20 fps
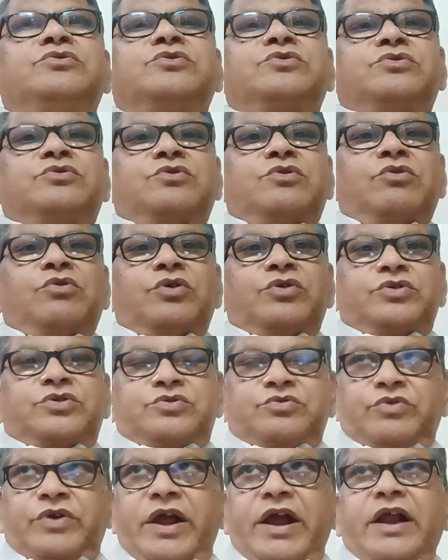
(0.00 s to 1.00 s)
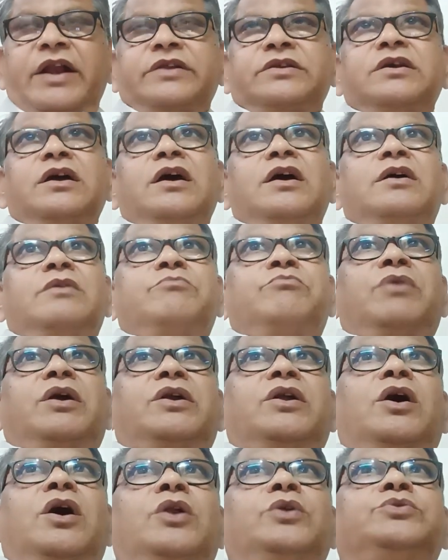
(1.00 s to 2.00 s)
course student,
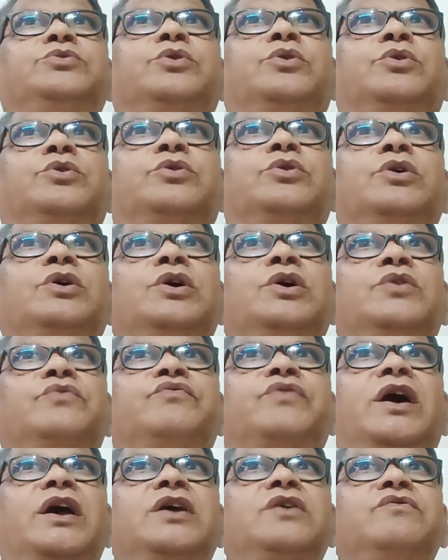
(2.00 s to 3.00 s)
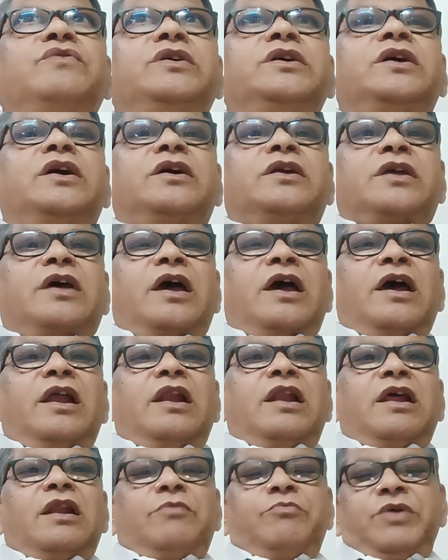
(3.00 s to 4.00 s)
but also 5-year
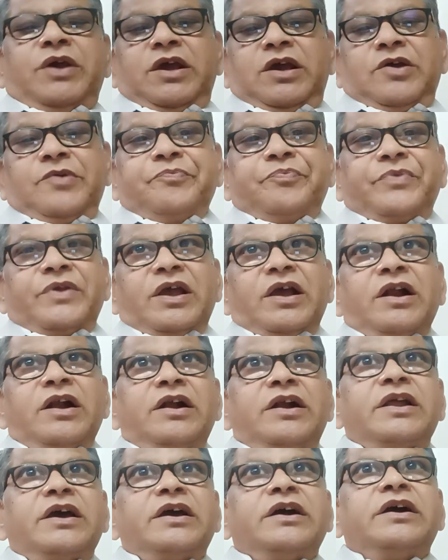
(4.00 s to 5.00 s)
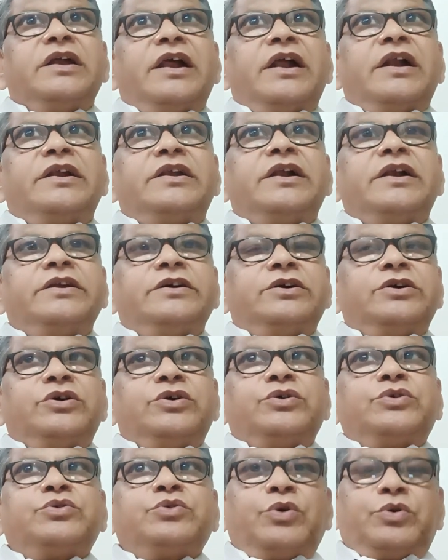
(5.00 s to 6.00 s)
LLB integrated
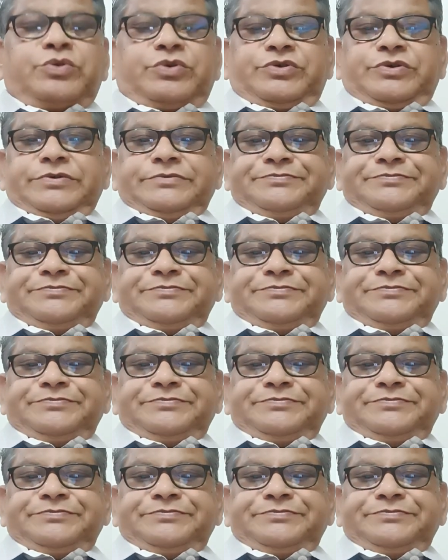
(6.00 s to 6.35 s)
course.